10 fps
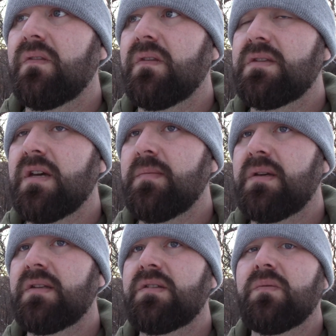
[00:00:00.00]
the time you
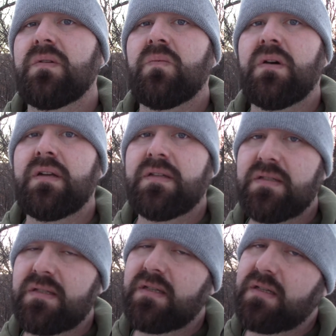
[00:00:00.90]
get to unwind,
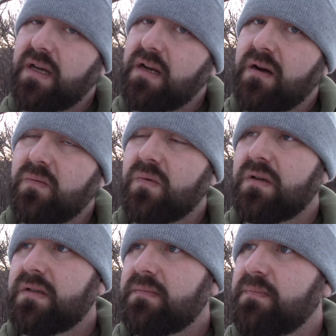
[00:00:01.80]
because it's kind of hard
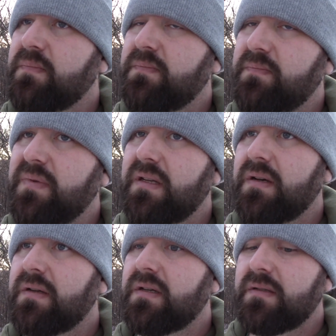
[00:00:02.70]
work being
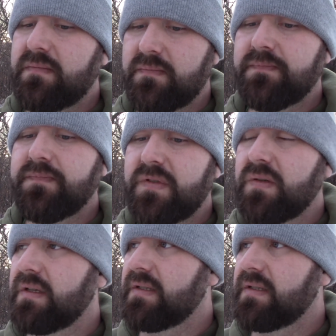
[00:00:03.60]
out here and doing all